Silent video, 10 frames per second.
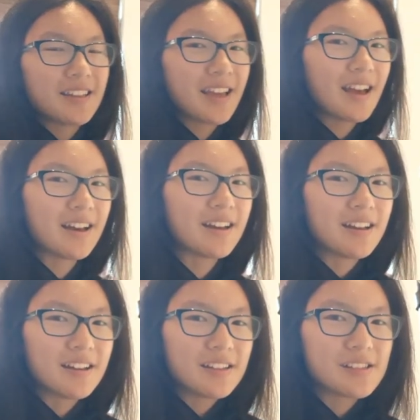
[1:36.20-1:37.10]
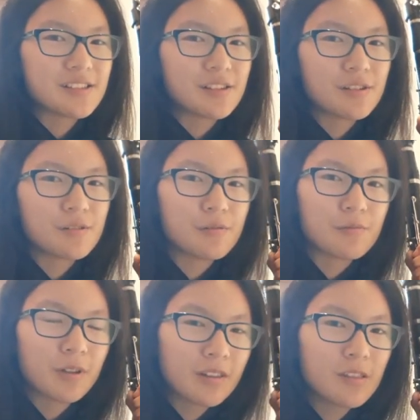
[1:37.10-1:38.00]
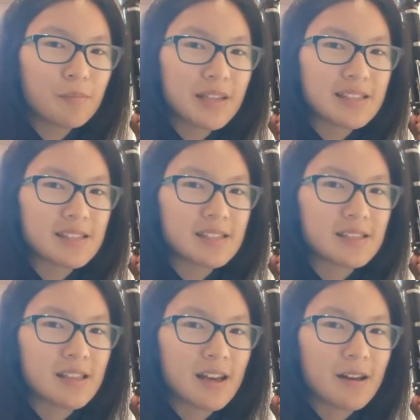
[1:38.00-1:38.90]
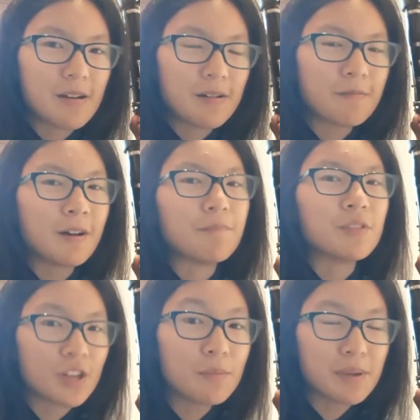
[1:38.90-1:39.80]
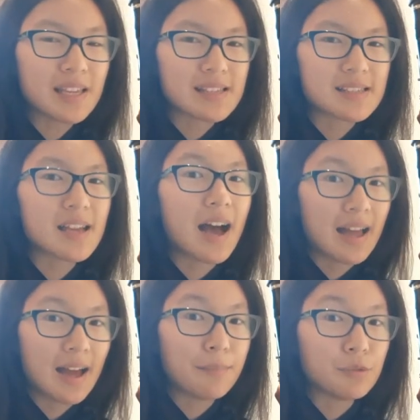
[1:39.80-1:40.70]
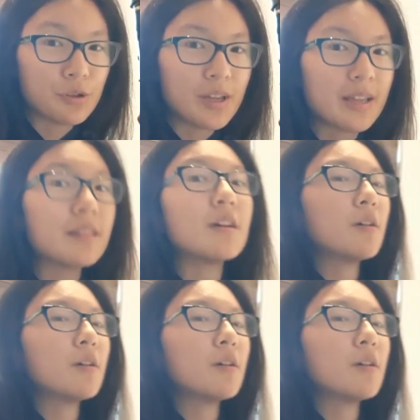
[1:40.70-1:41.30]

yeah, so one of the pieces that, well, the piece I am doing,